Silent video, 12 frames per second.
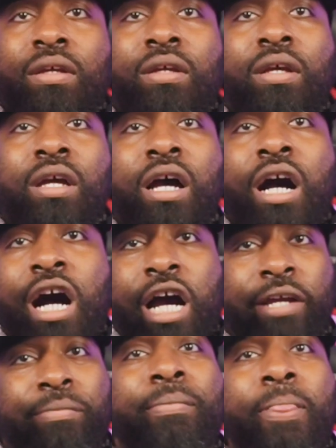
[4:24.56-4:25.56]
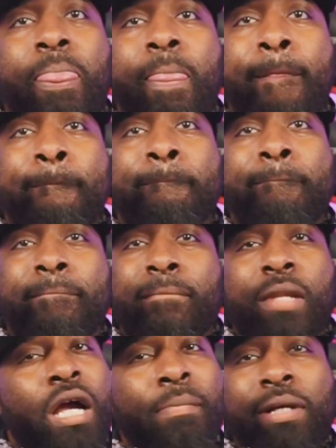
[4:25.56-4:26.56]
All right,
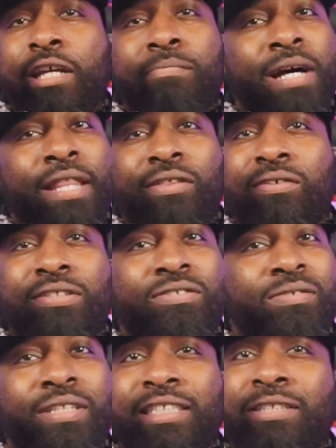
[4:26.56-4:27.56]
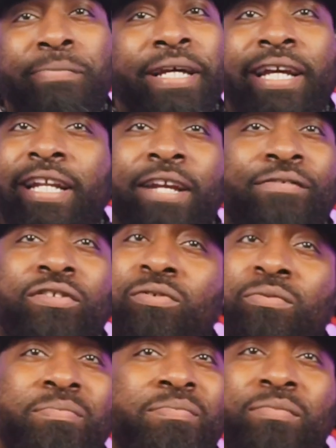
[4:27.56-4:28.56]
I'm gonna get my thoughts on this, man.
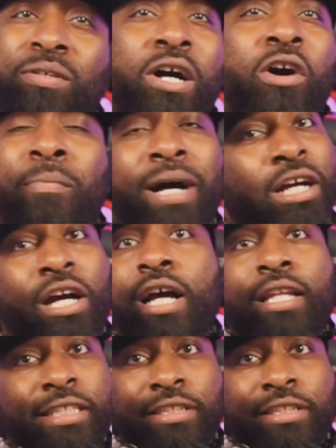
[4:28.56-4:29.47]
Oh my God, listen.